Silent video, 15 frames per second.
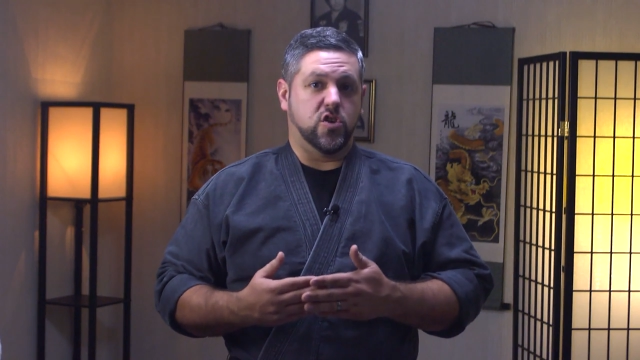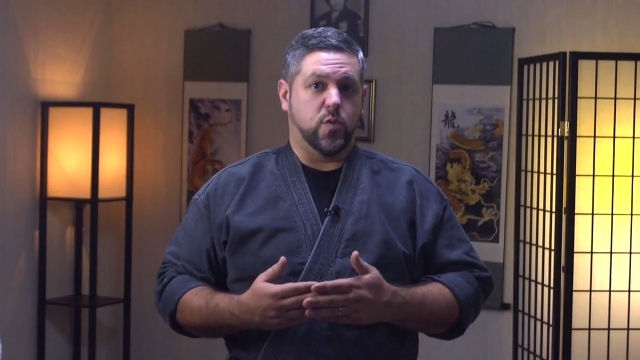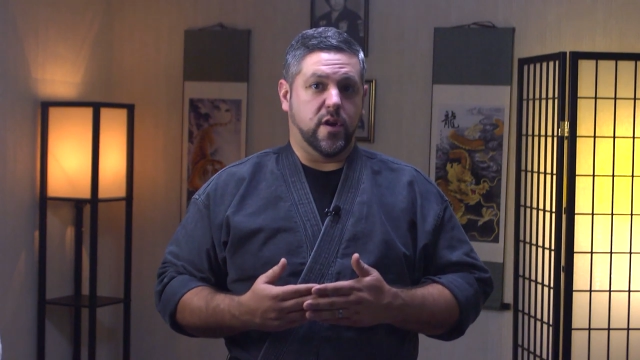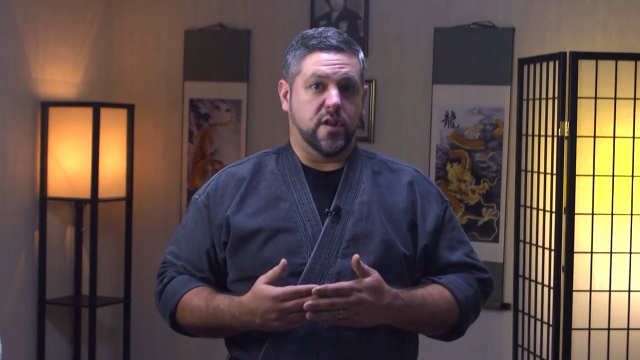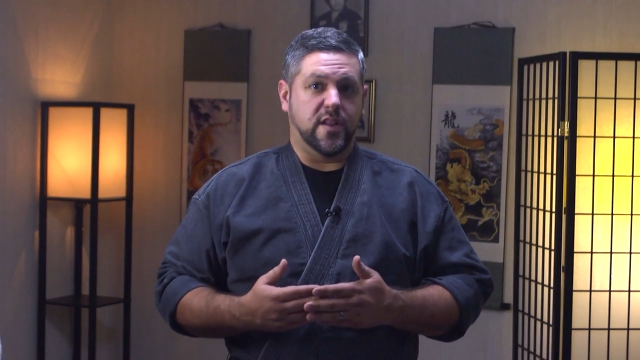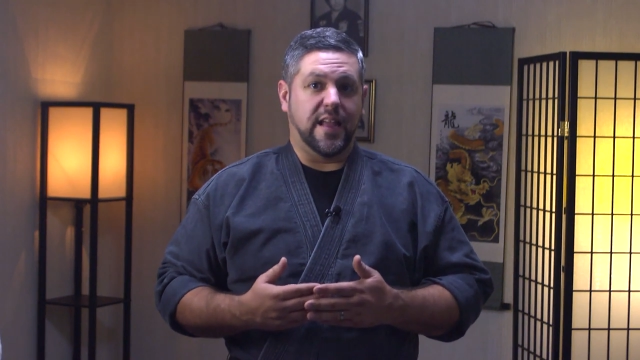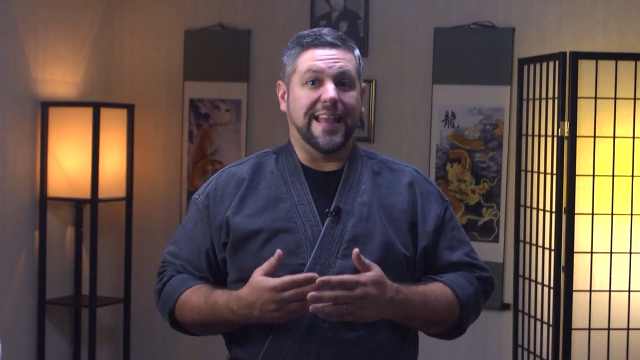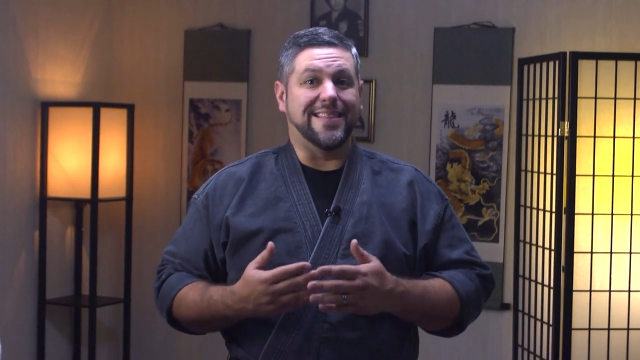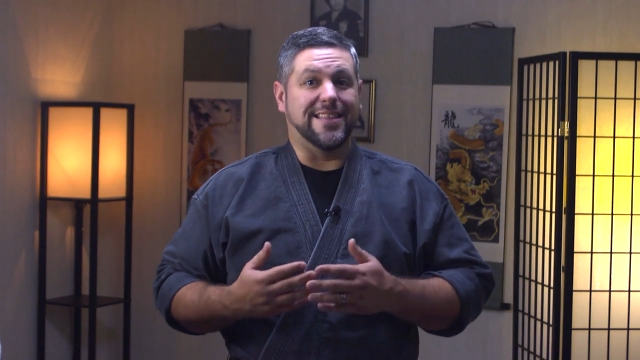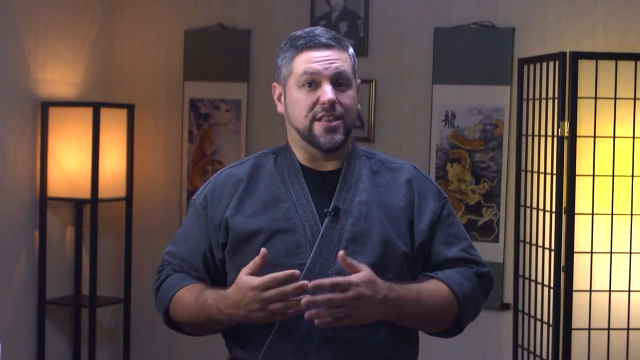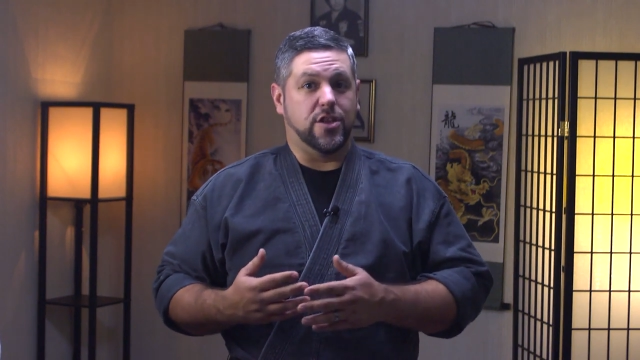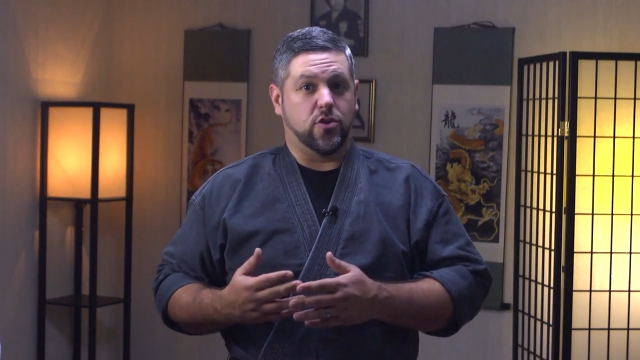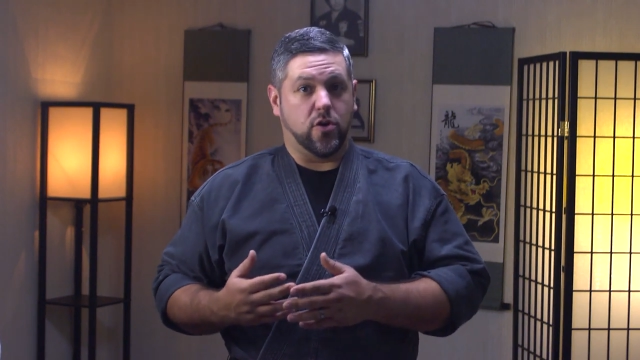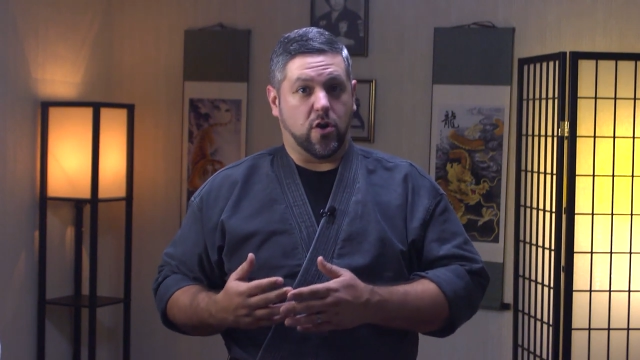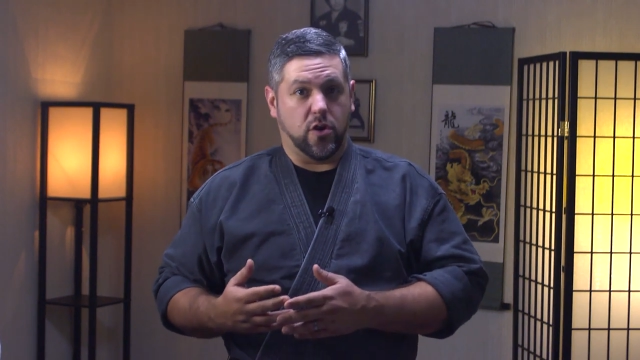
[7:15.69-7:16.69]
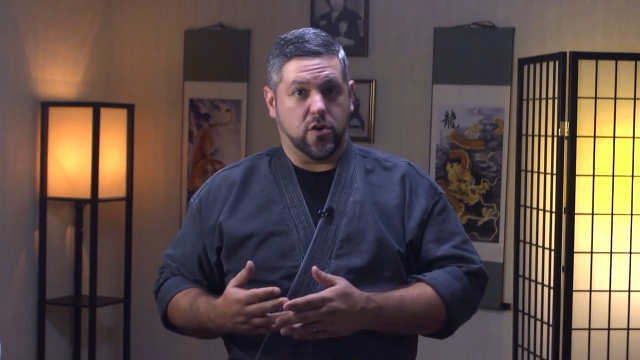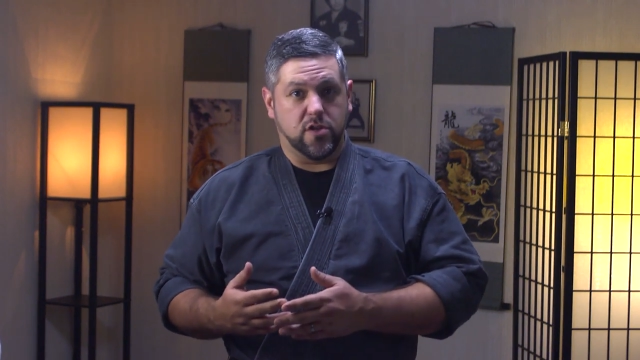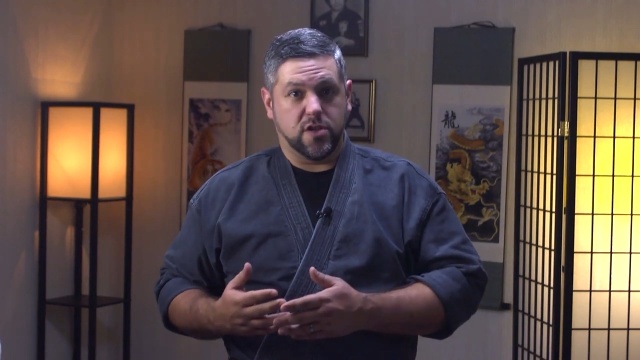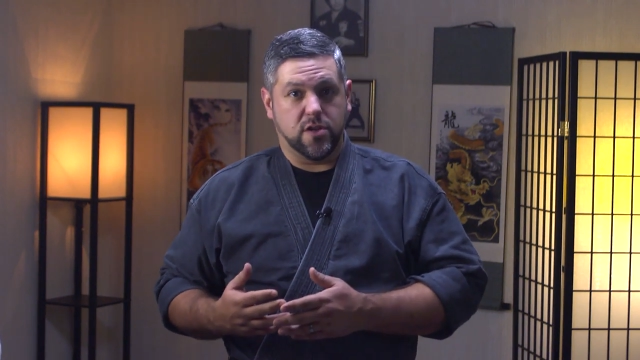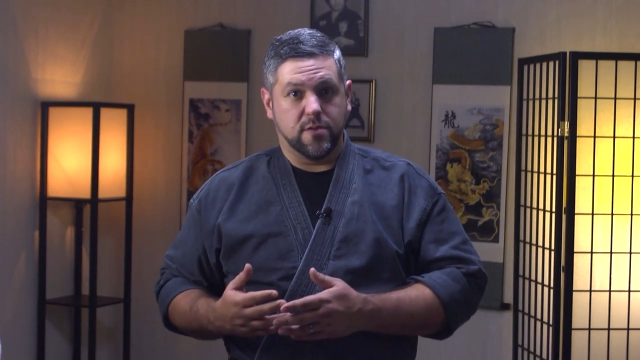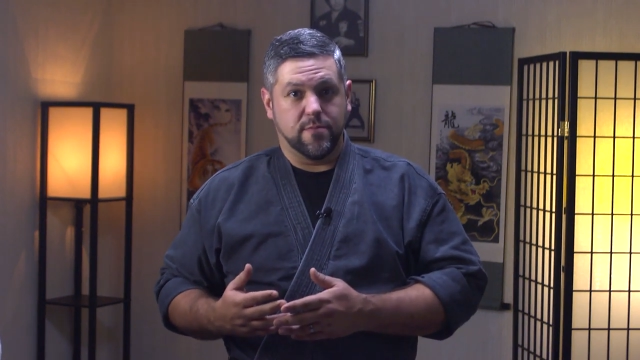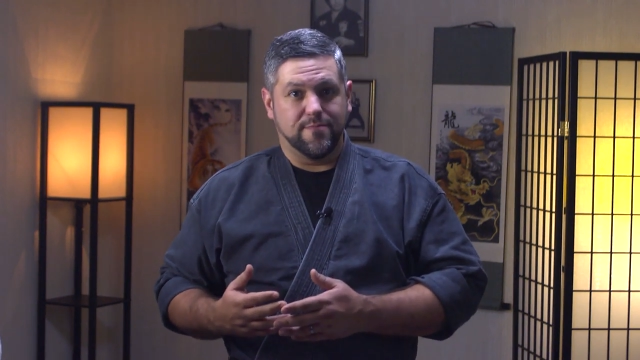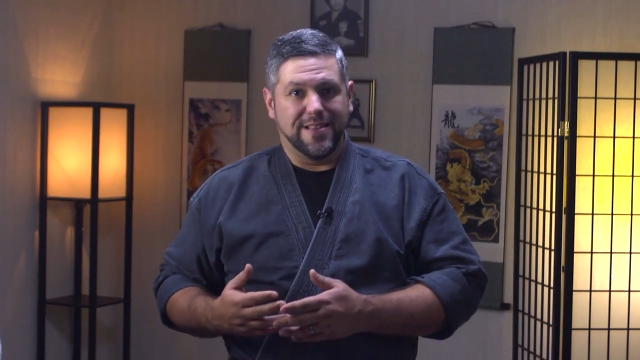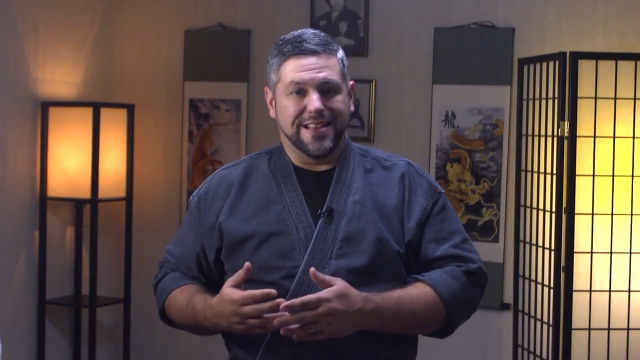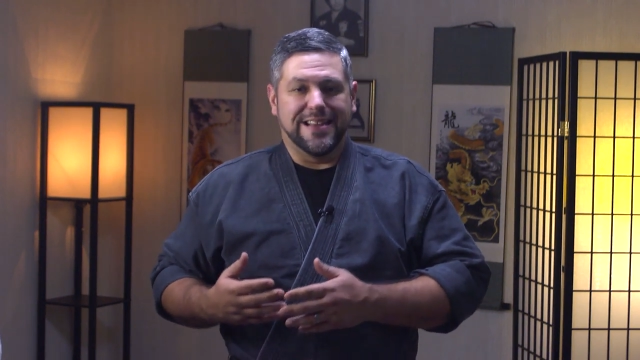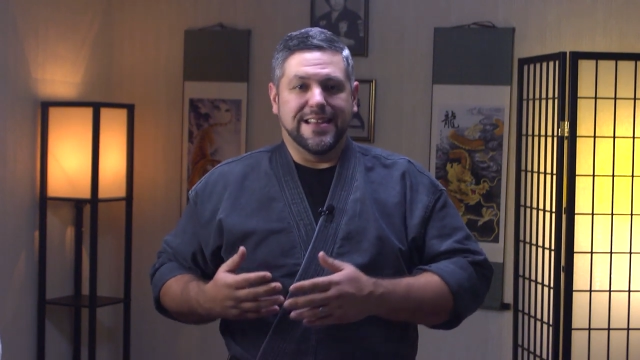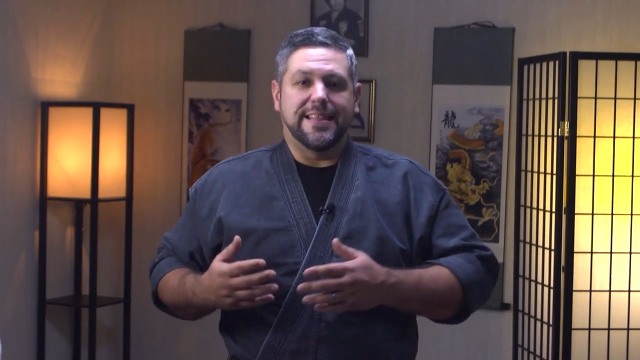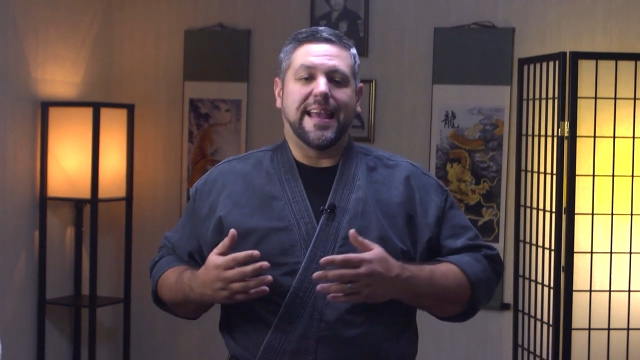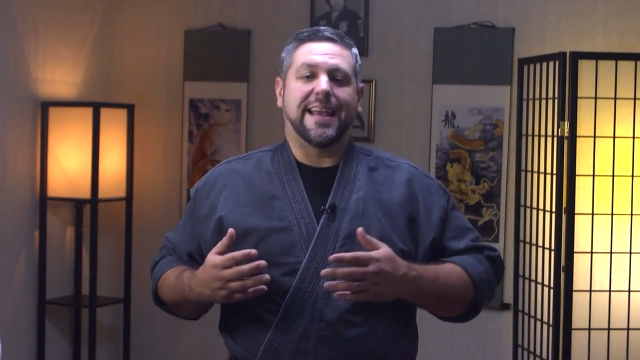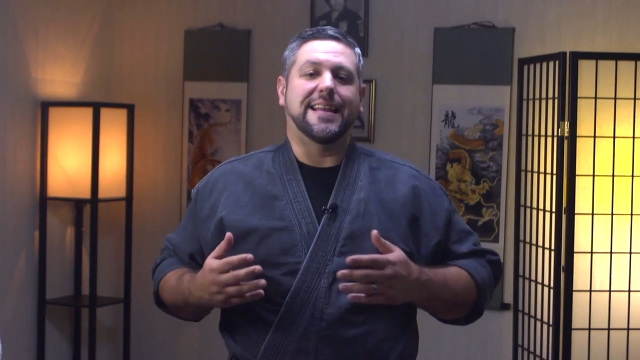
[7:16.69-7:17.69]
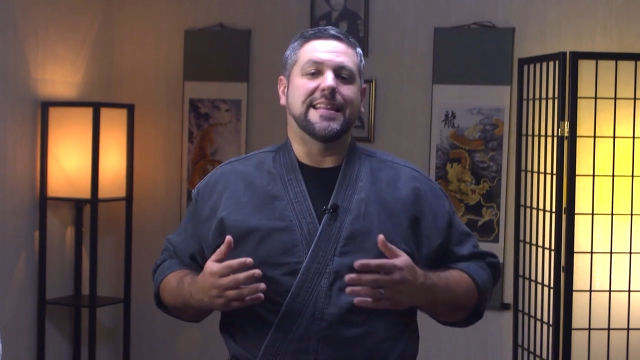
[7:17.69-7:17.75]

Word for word: Chuan a linear art. That